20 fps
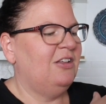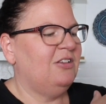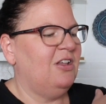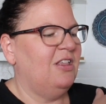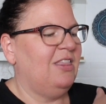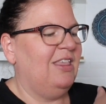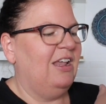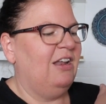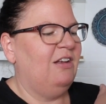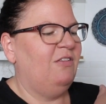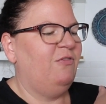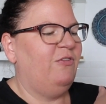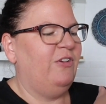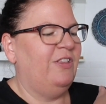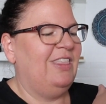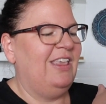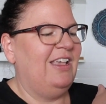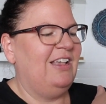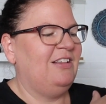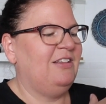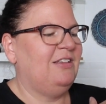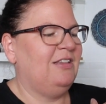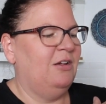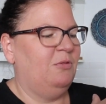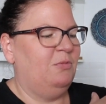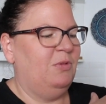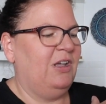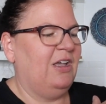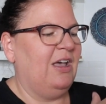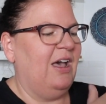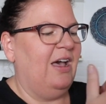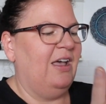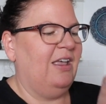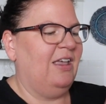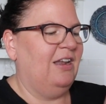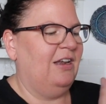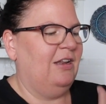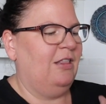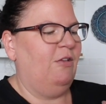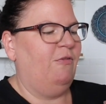So then for things that we can't
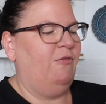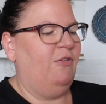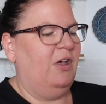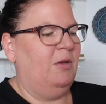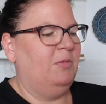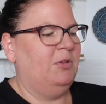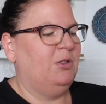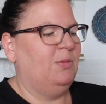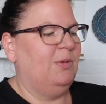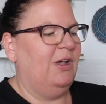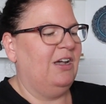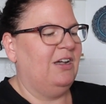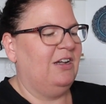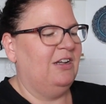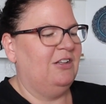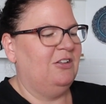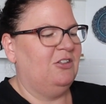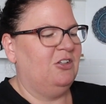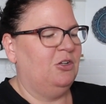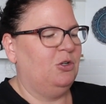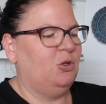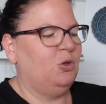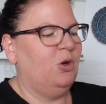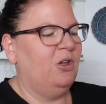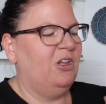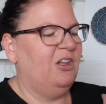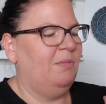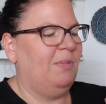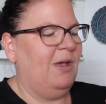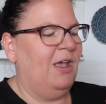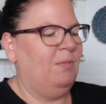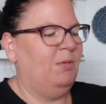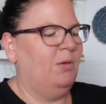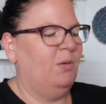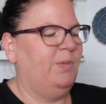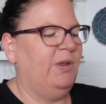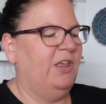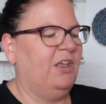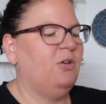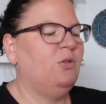get at the farmer's market, so toilet paper,
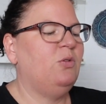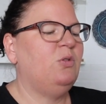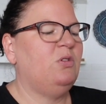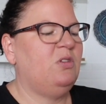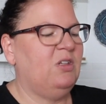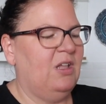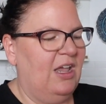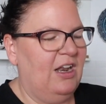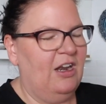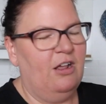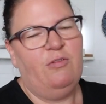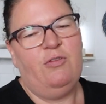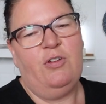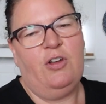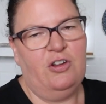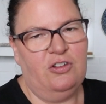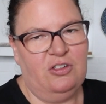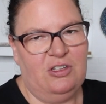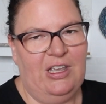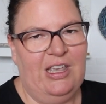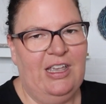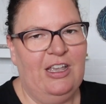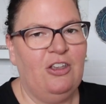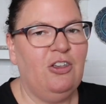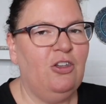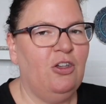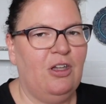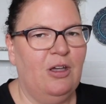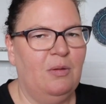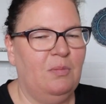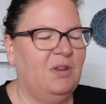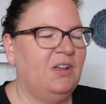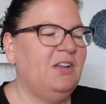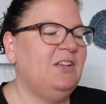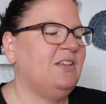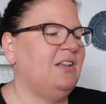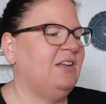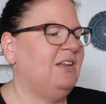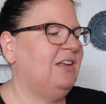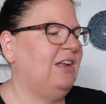pickles, and I forgot to get cucumber
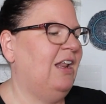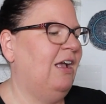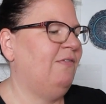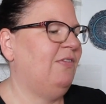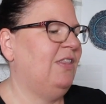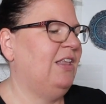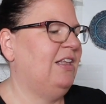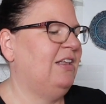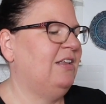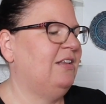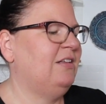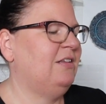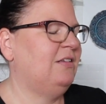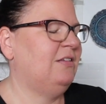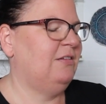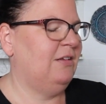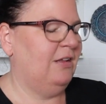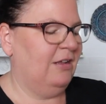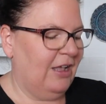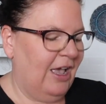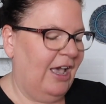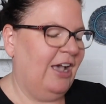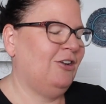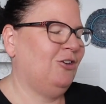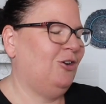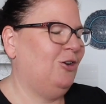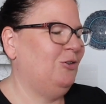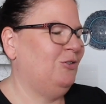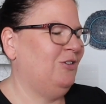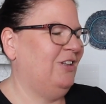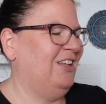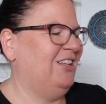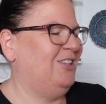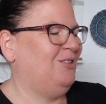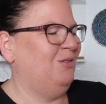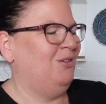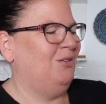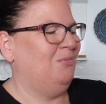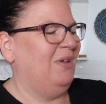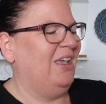because I didn't have the actual
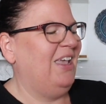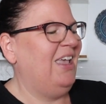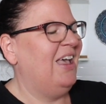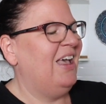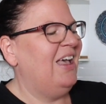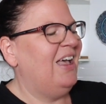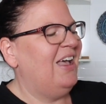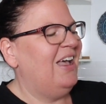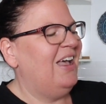list with me,